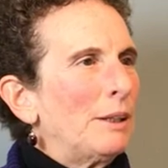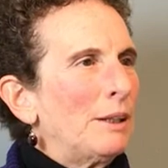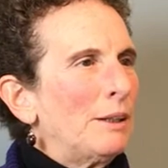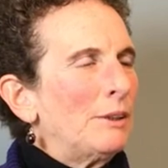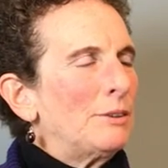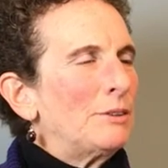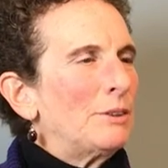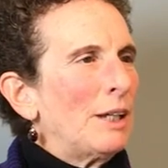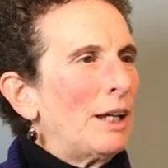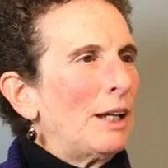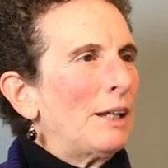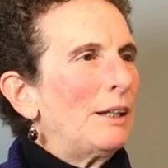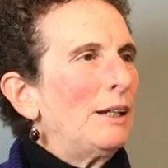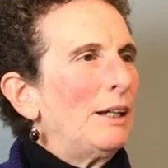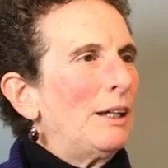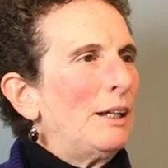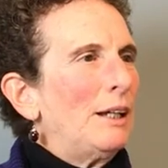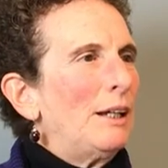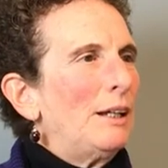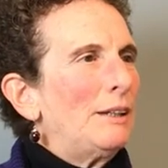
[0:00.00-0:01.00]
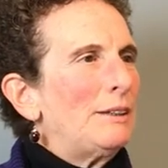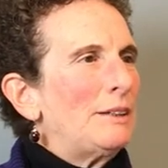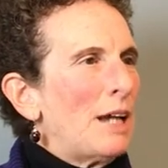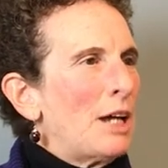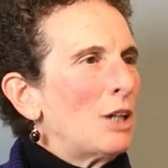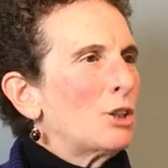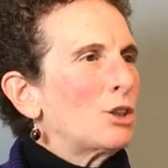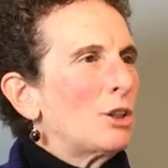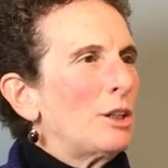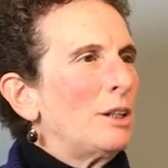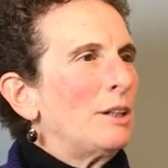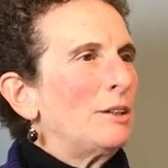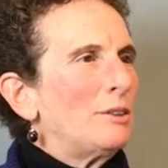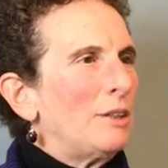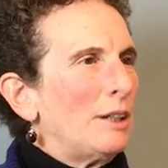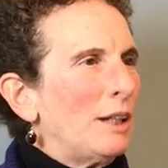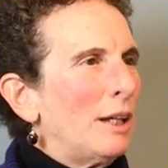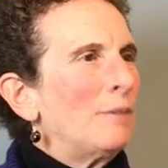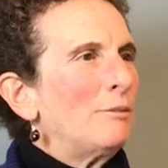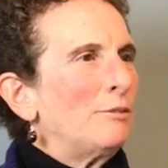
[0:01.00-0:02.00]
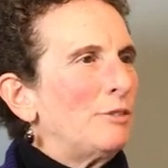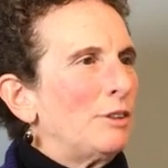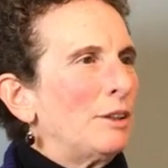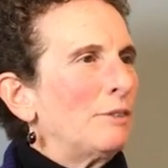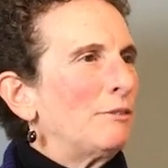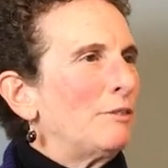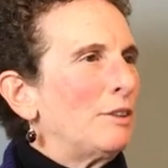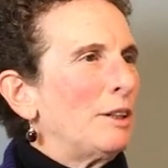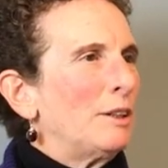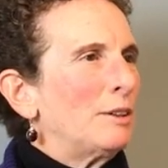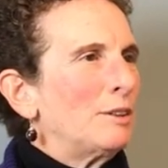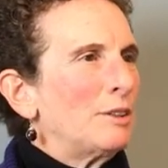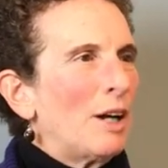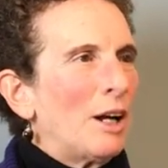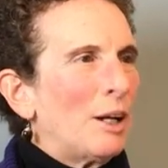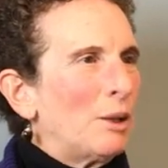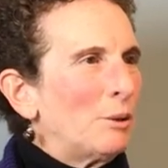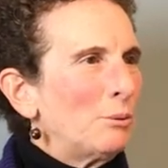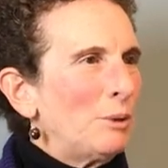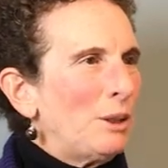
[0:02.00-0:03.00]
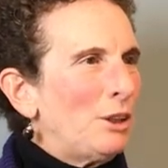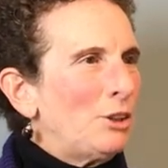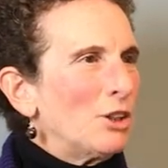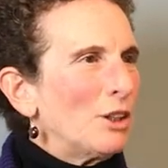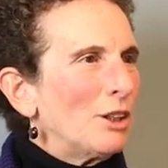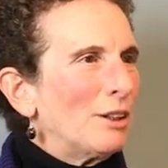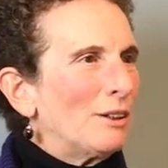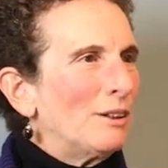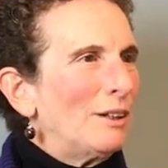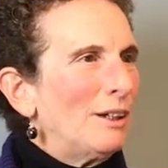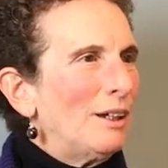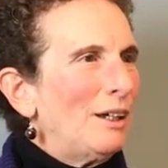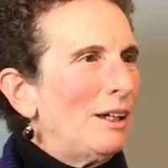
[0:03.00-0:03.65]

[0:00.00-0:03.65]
is that Dash is the envy of the entire region.